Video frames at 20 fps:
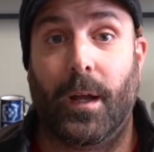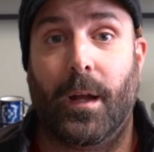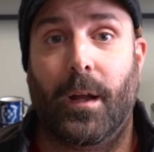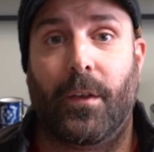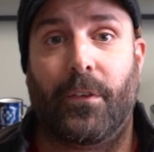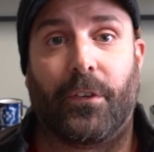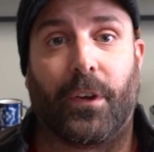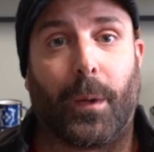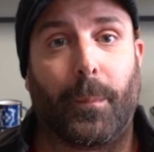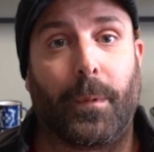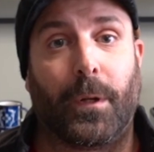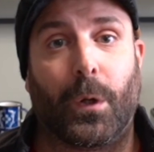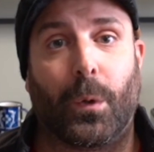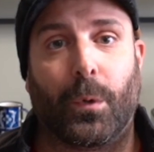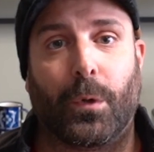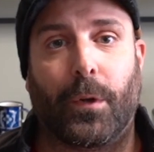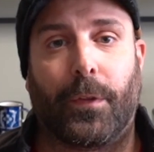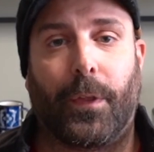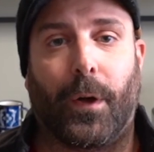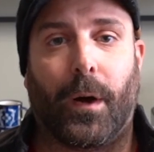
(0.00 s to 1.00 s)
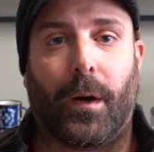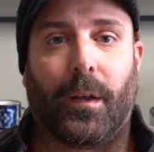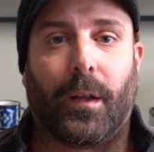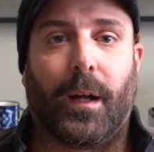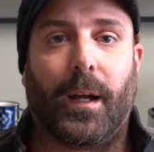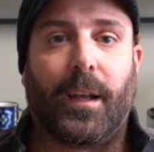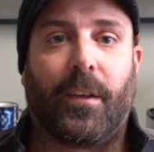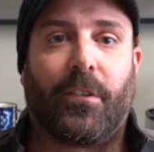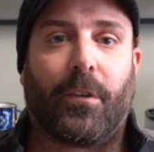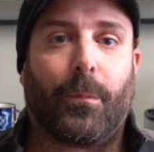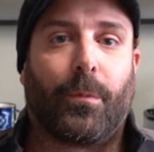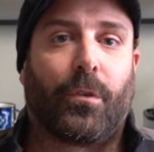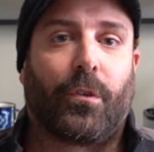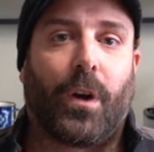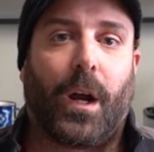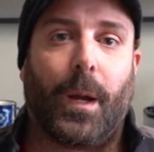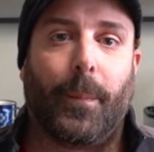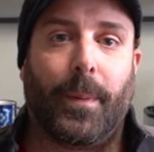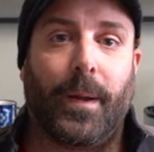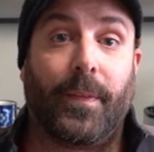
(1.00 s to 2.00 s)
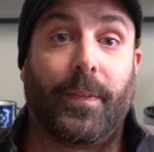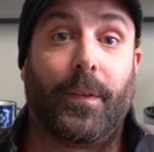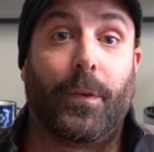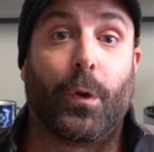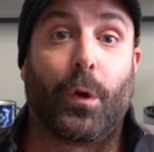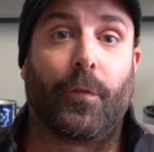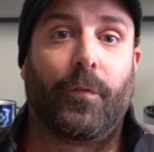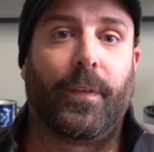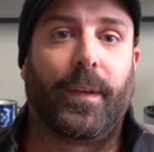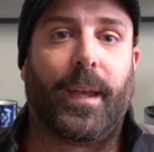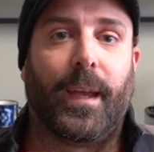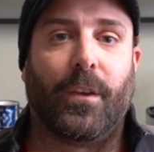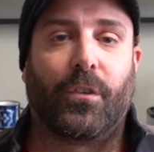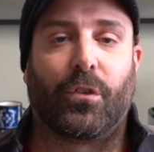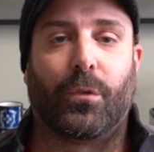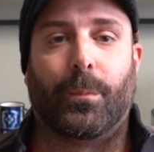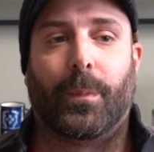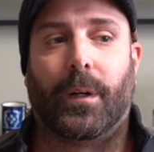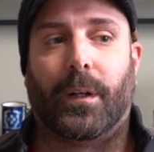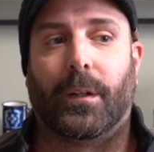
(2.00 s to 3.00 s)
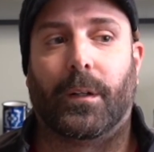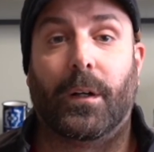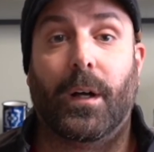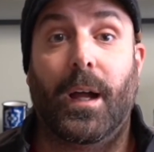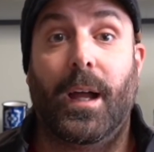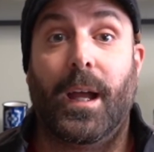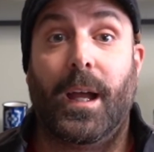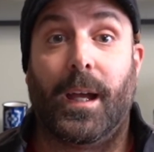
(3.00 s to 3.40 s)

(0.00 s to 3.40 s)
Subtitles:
So let me know what you thought. Like, subscribe, hit the notification bell.